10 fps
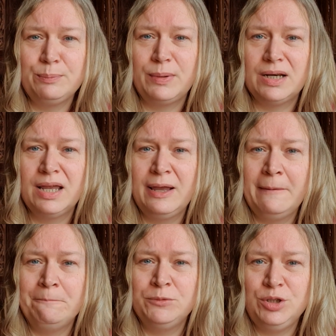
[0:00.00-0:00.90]
But
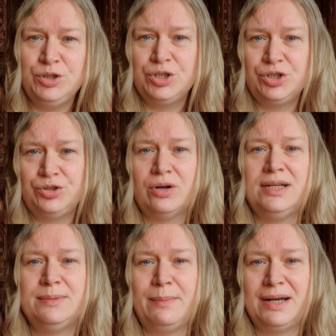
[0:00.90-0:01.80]
you shouldn't try
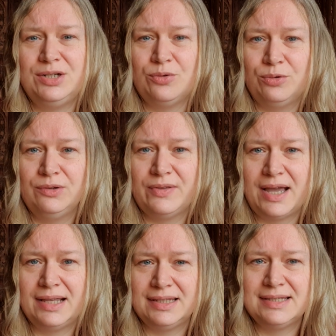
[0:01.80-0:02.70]
to manage all of
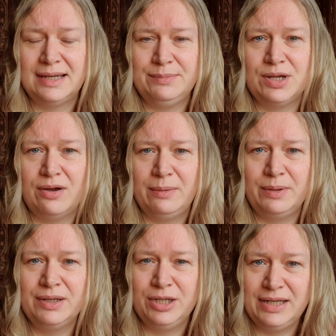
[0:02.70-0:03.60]
that at the same time.
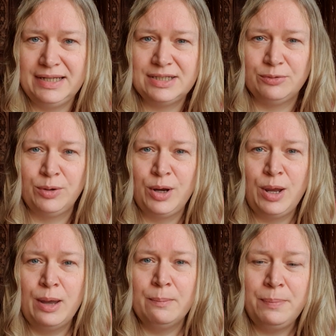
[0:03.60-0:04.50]
You need to
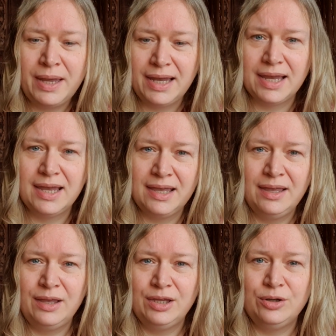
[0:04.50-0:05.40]
pick
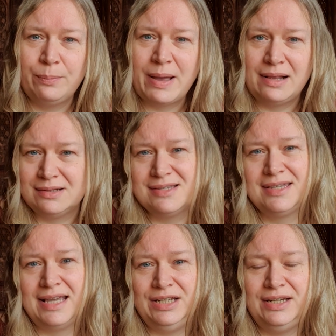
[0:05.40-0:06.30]
your battles,
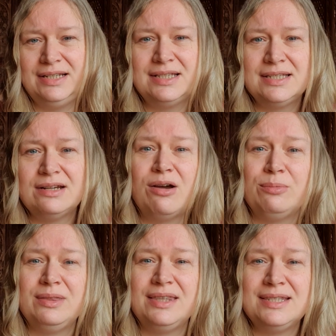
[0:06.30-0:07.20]
and you need to start
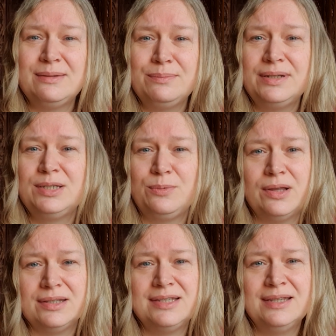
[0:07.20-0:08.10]
with the simplest
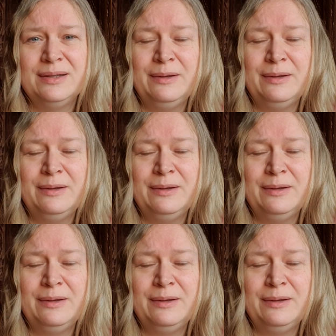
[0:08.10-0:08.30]
ones.